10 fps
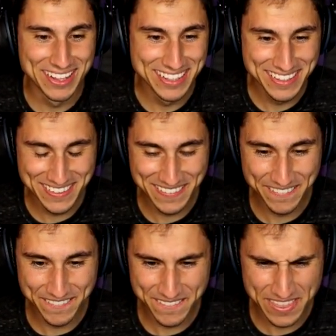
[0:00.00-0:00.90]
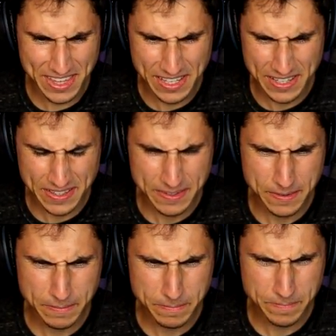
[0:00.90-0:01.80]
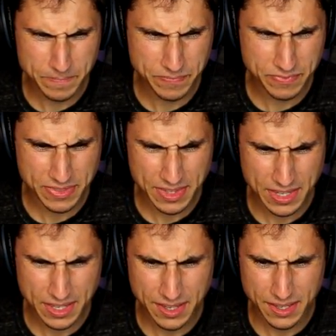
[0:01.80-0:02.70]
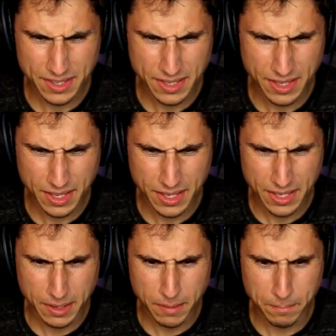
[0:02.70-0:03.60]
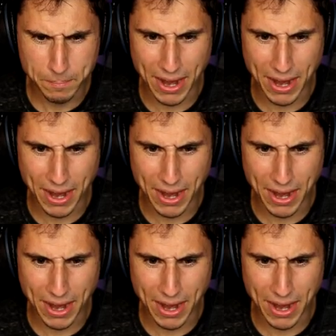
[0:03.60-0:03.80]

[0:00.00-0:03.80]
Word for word: See, I curved it with the hyper curve.